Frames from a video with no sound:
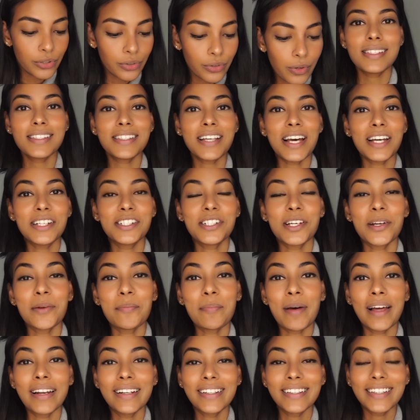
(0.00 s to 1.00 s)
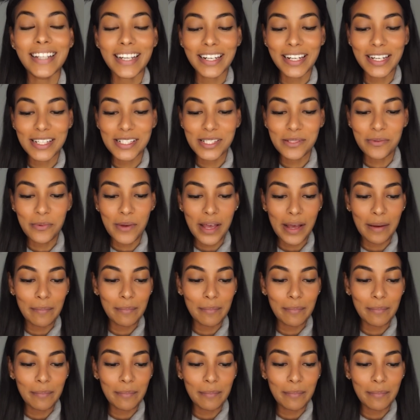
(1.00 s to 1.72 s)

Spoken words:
This is the eyeshadow palette that I swear